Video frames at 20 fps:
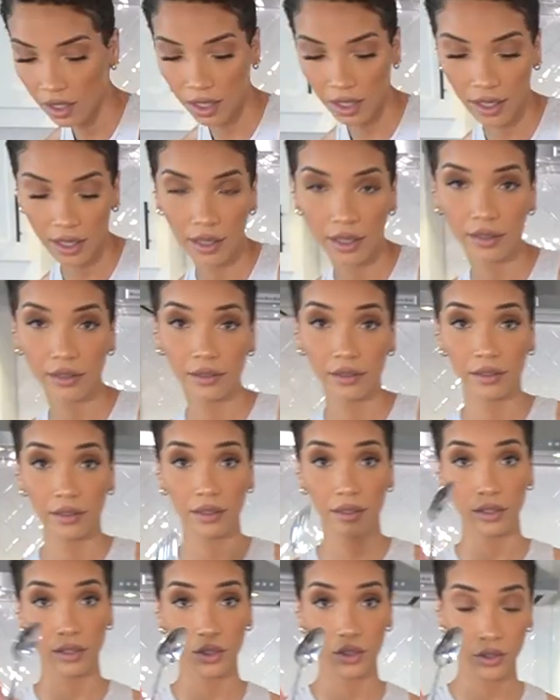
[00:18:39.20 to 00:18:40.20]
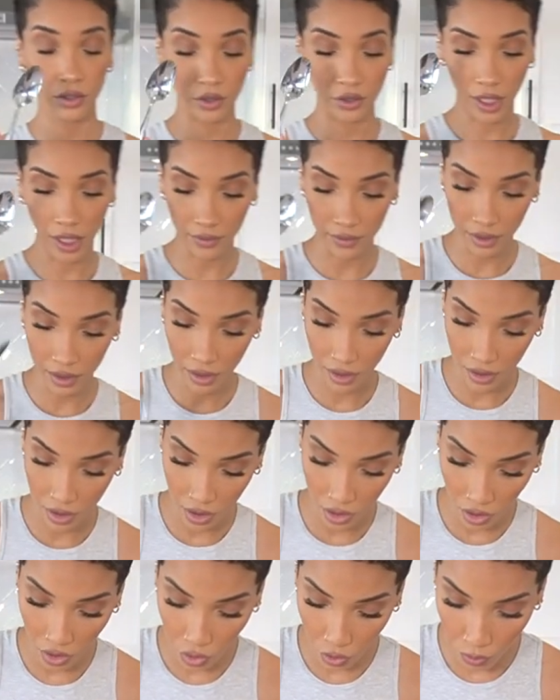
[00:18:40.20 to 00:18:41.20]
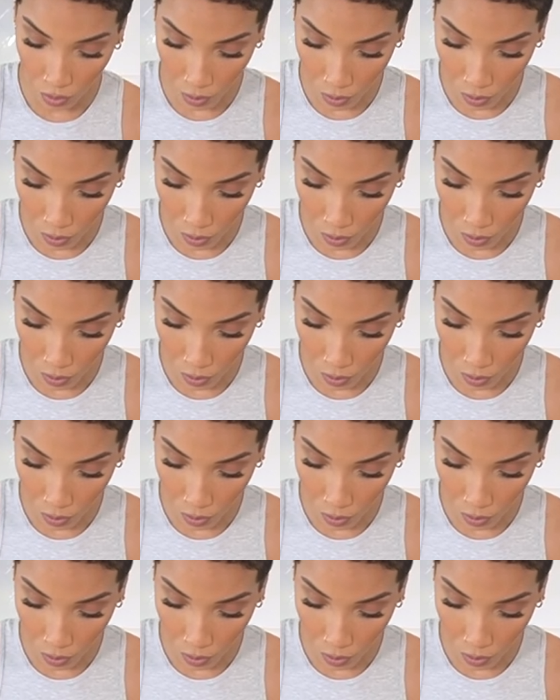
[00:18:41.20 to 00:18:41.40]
and you have to scoop